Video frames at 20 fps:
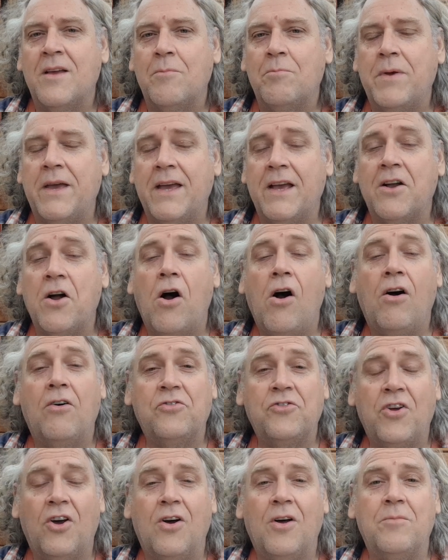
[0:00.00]
Being
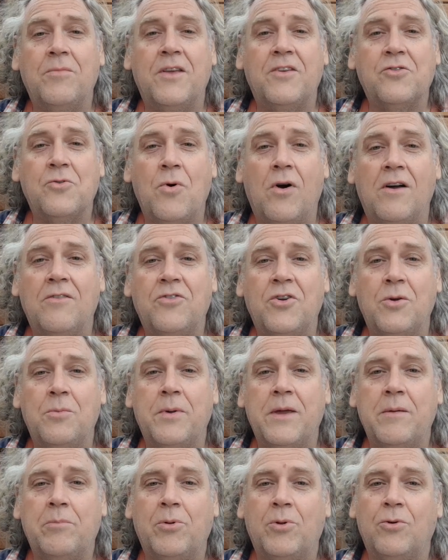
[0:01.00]
half term, there's quite a few
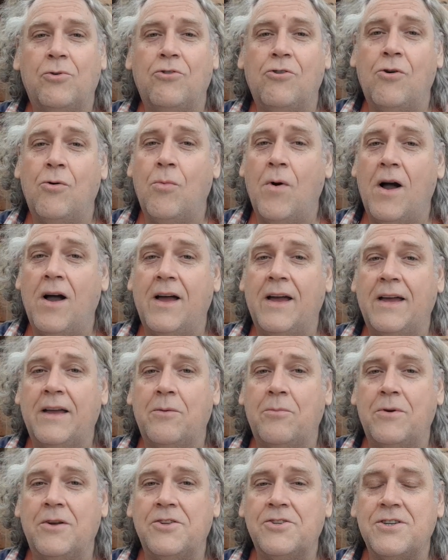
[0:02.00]
people who are away,
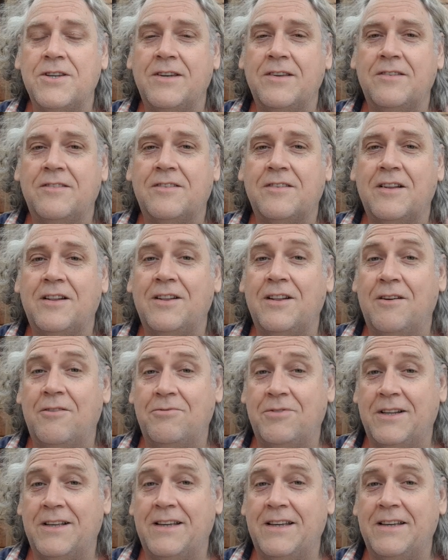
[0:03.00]
which is
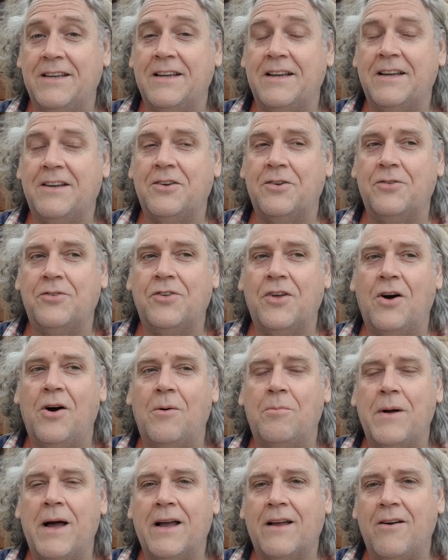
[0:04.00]
lovely because
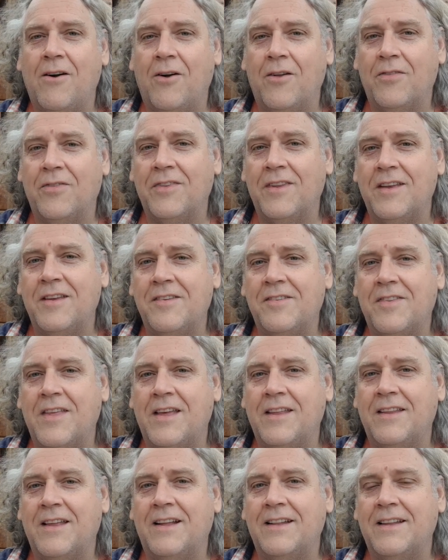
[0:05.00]
our back garden is
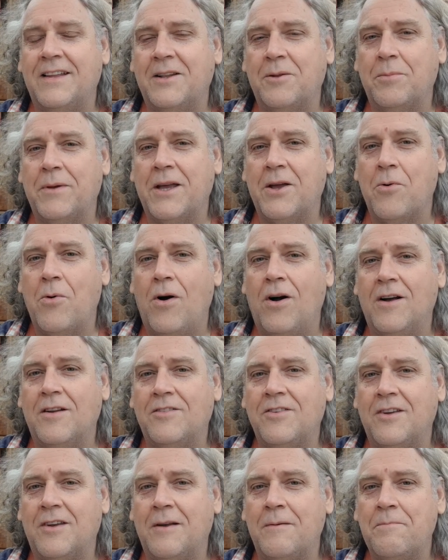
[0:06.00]
then a little bit
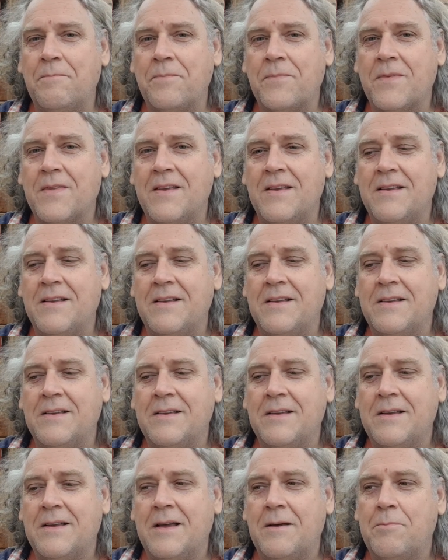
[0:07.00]
quieter.
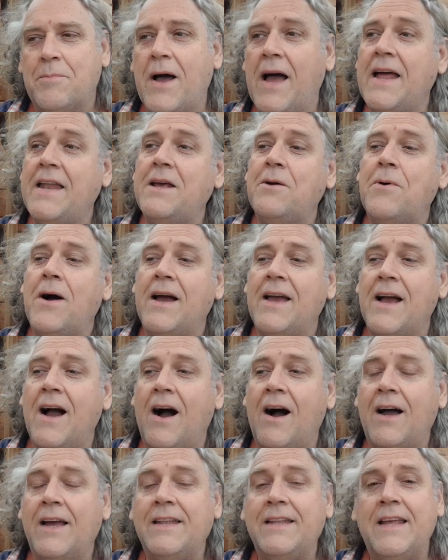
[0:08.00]
But anyway,
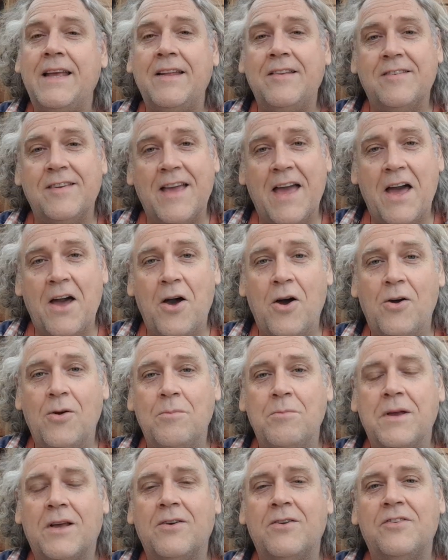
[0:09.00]
I need to get
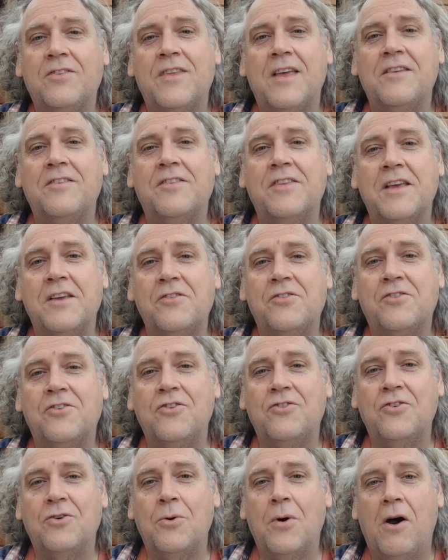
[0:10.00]
home because there's things to
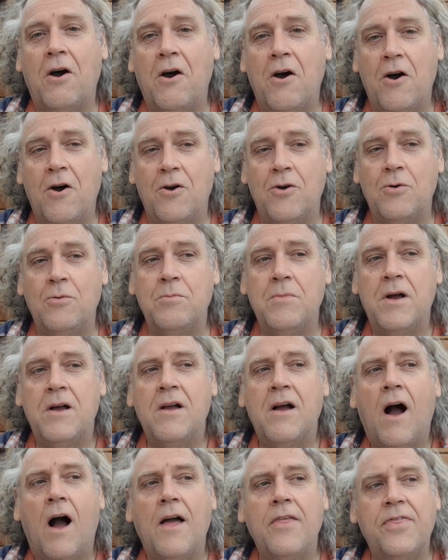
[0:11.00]
do at home.
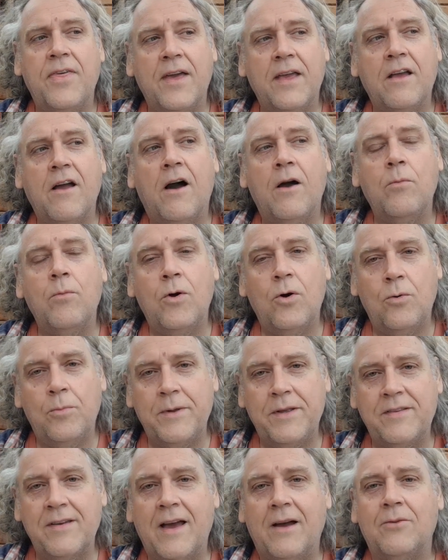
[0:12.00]
I think I will
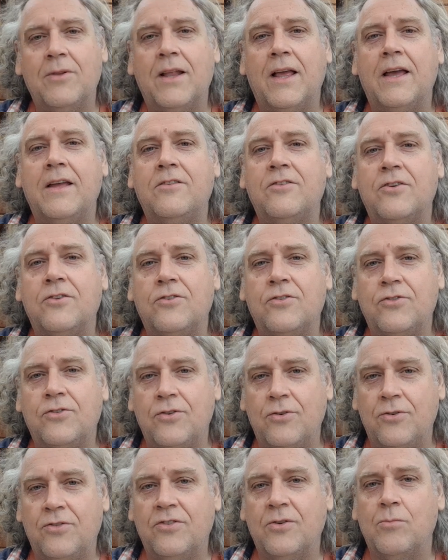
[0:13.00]
be down later to
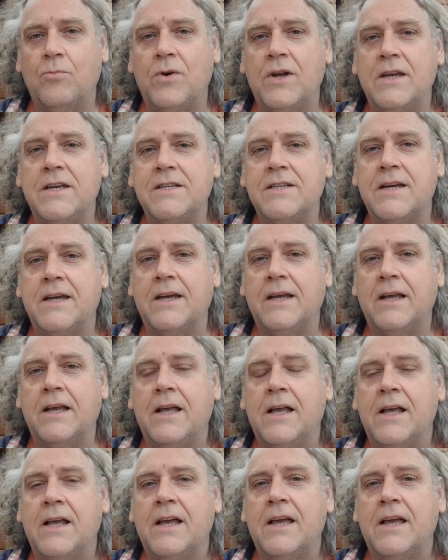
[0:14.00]
do some weeding.